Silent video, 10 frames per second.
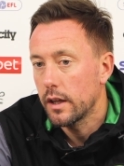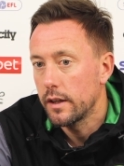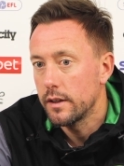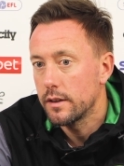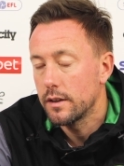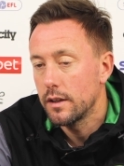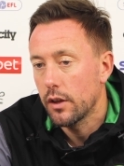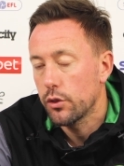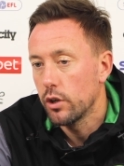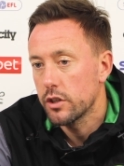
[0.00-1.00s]
And
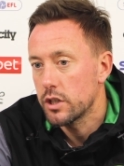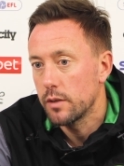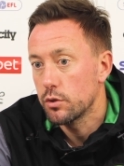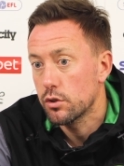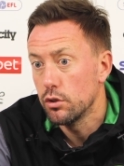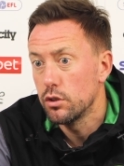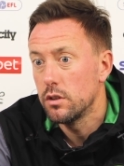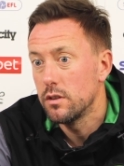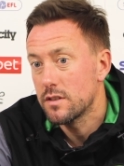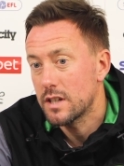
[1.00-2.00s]
I thought our shape was
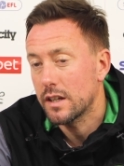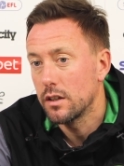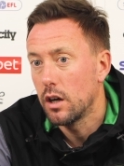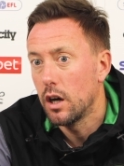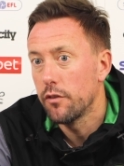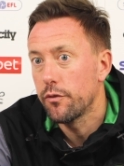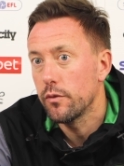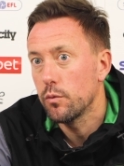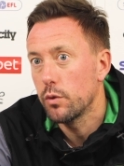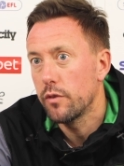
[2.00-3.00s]
good. Second half,
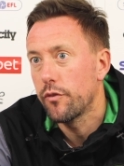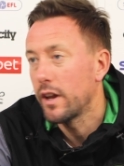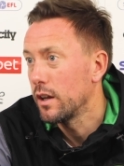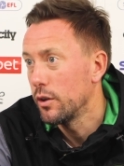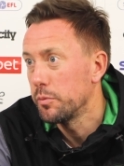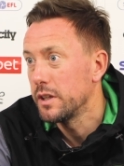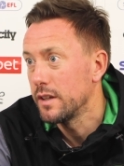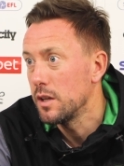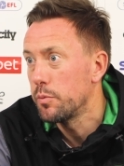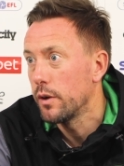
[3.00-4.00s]
we fell a little bit
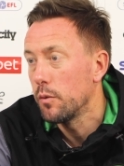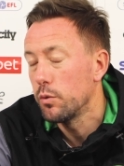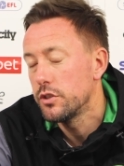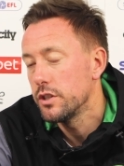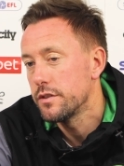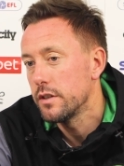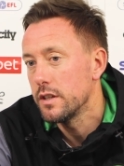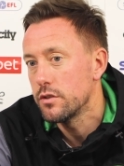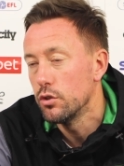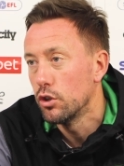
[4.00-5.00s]
deeper, which is,
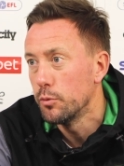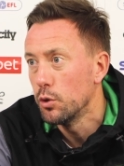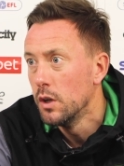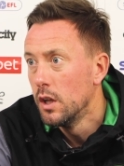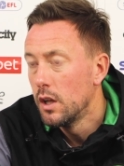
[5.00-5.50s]
is normal.